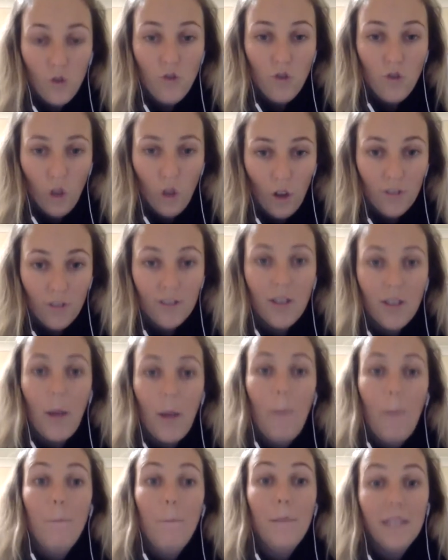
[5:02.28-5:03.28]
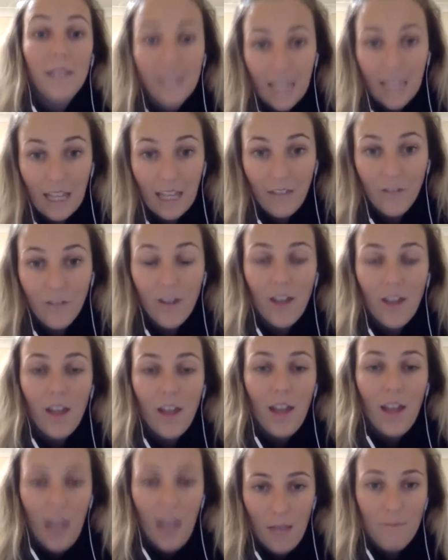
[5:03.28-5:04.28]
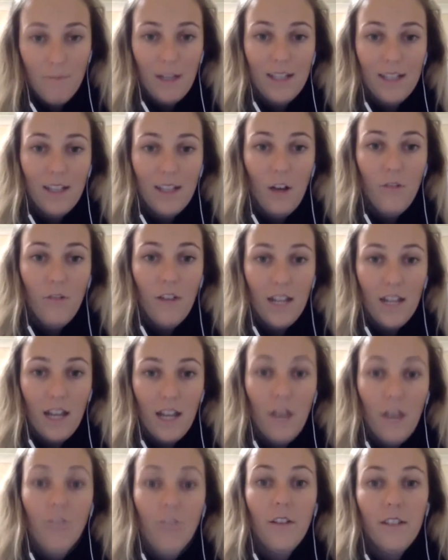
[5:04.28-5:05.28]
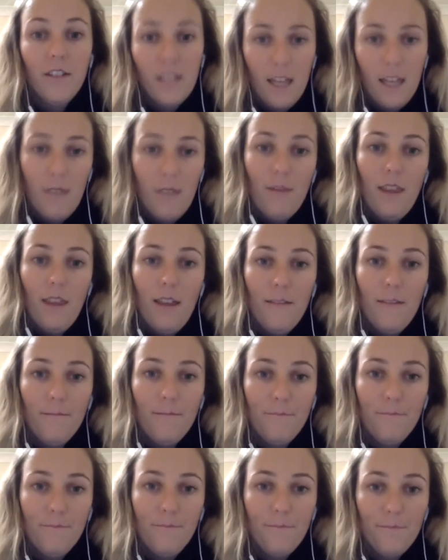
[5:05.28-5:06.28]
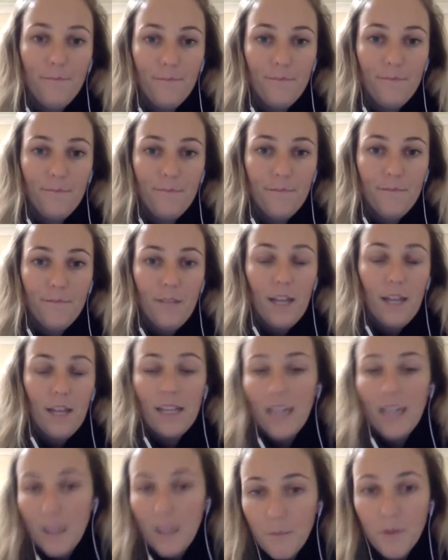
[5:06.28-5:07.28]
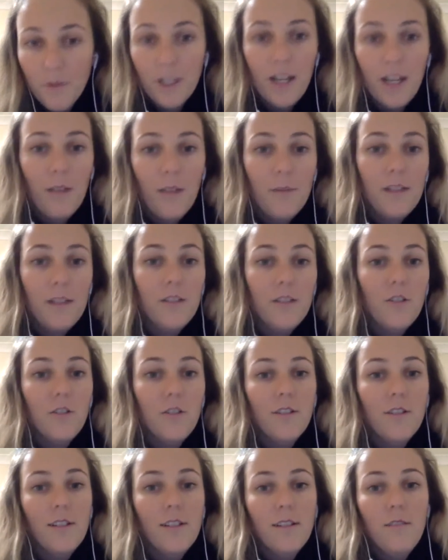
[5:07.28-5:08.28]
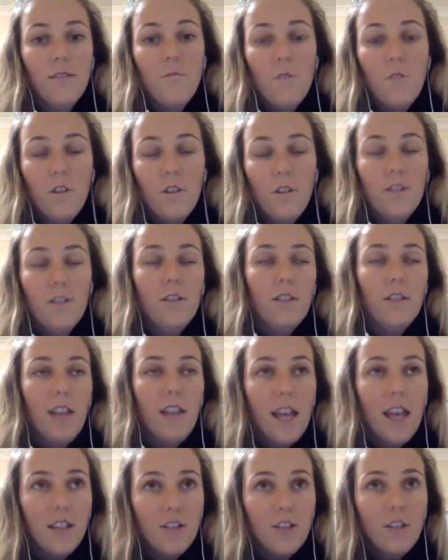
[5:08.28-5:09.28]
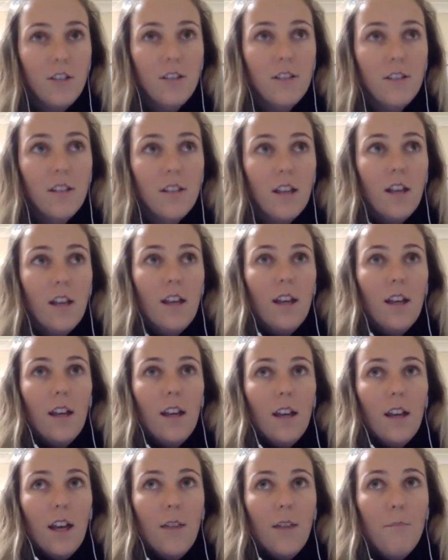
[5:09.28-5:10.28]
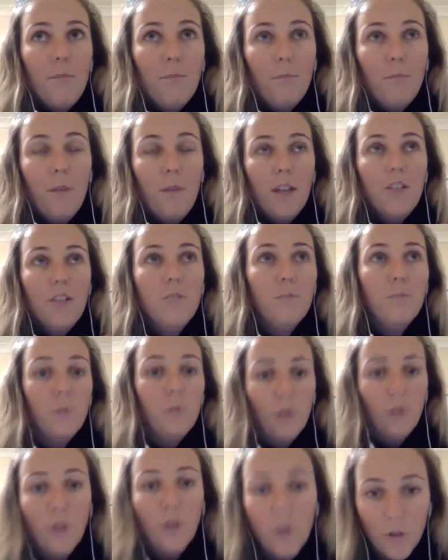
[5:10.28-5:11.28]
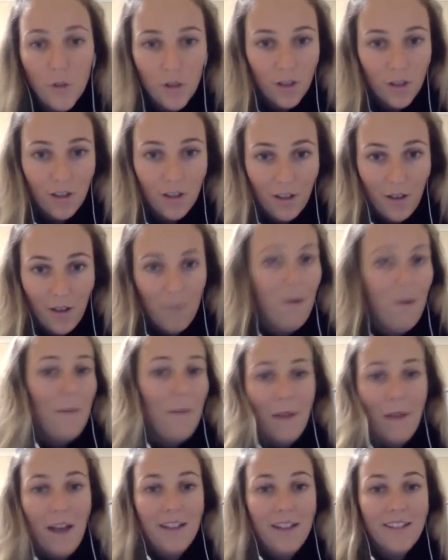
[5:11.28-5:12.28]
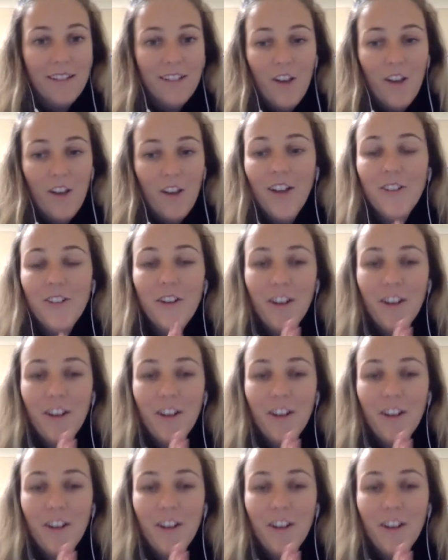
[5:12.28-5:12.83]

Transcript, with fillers: not believe in myself enough to get me there. I keep putting up excuses and whatnot. So that just it it just blew my mind. So I don't know